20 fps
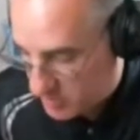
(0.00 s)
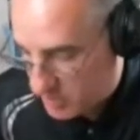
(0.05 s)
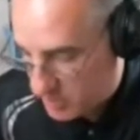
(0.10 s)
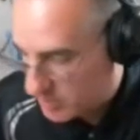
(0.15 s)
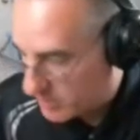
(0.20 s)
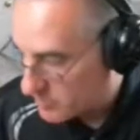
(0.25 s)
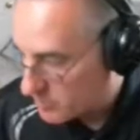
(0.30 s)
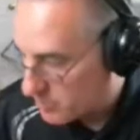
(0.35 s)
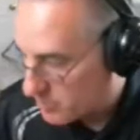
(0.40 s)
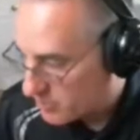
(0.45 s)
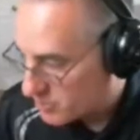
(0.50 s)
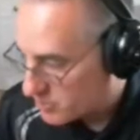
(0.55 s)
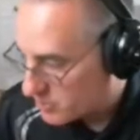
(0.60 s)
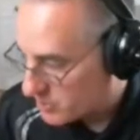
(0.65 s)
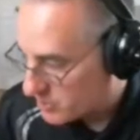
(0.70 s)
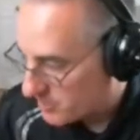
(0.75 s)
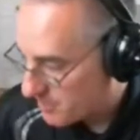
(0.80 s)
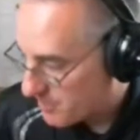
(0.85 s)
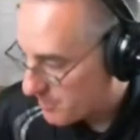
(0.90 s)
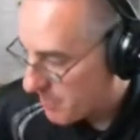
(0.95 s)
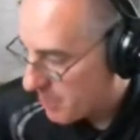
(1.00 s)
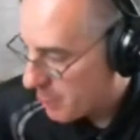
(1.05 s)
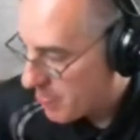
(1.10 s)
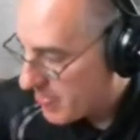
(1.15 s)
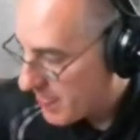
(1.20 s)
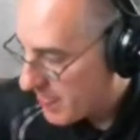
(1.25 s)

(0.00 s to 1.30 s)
No, you don't have to purchase them.